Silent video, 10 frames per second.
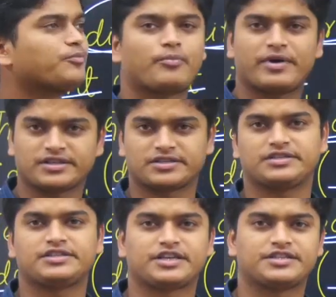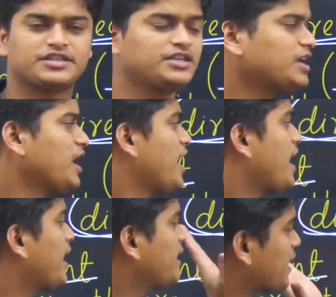of propagation is changing,
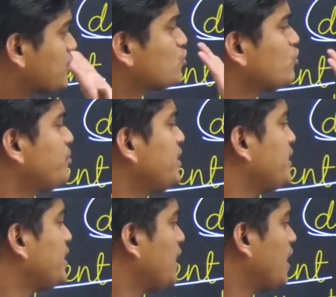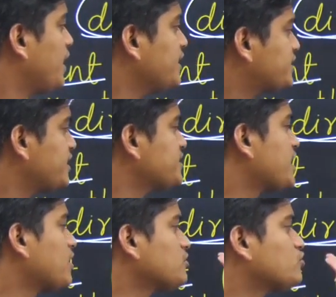and that should be, incidence
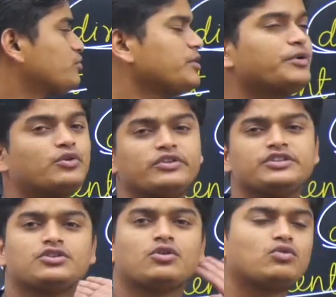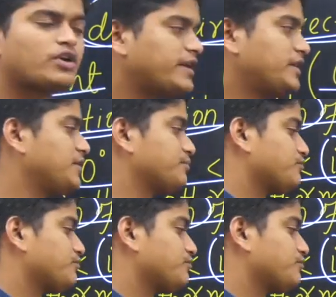angle should be between 0 to 90.